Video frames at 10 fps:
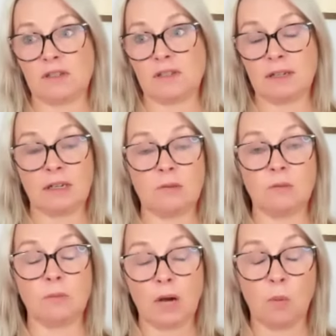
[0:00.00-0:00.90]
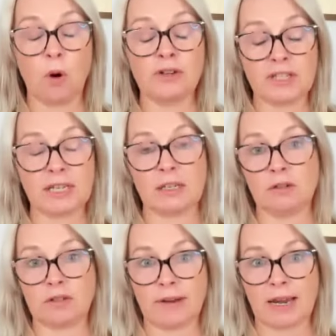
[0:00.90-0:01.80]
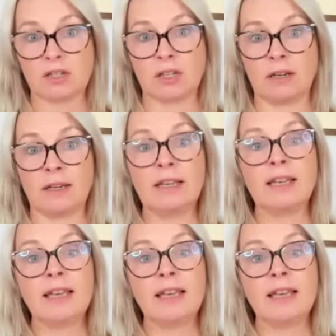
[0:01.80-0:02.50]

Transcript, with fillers: just are wanting a new direction.